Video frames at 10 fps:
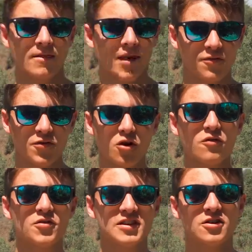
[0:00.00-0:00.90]
Like, if you're
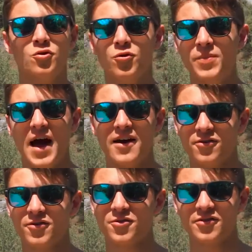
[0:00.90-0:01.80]
over like a cool
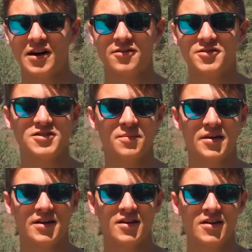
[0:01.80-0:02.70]
pattern on the ground or
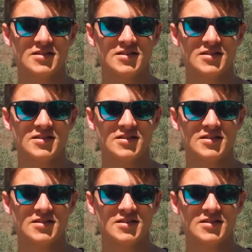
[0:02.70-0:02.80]
something